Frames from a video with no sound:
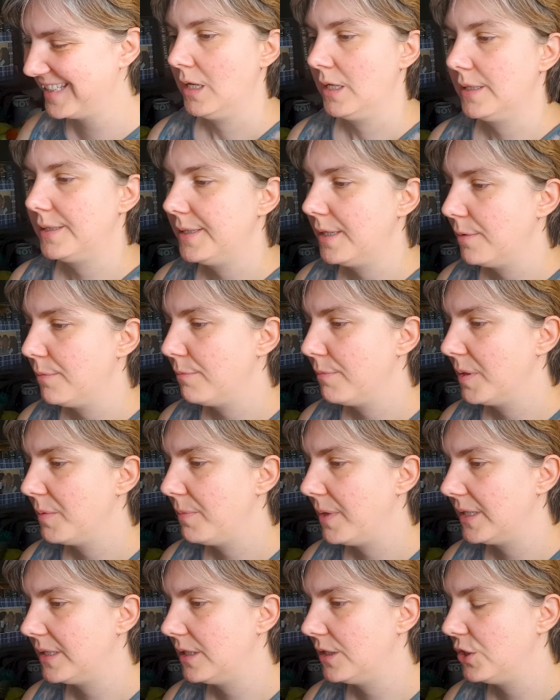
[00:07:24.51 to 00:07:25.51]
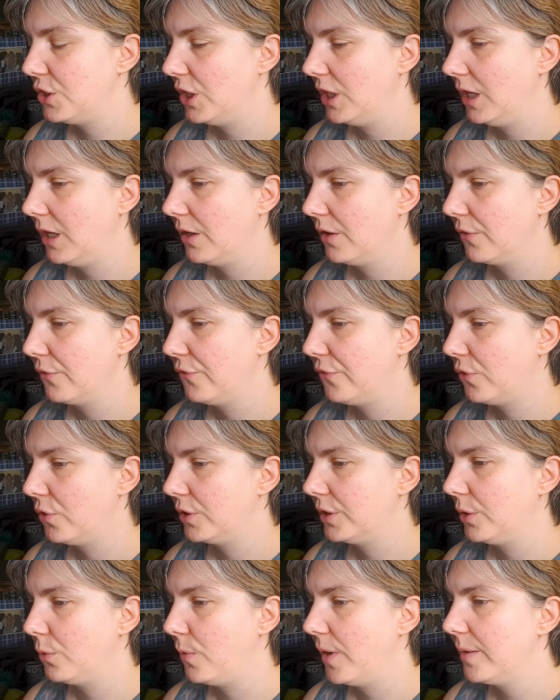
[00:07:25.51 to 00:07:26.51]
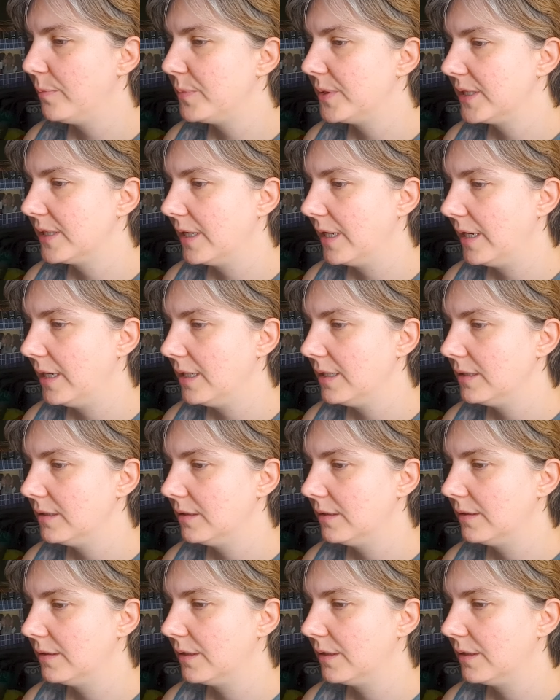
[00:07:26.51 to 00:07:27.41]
Some messaging for the website,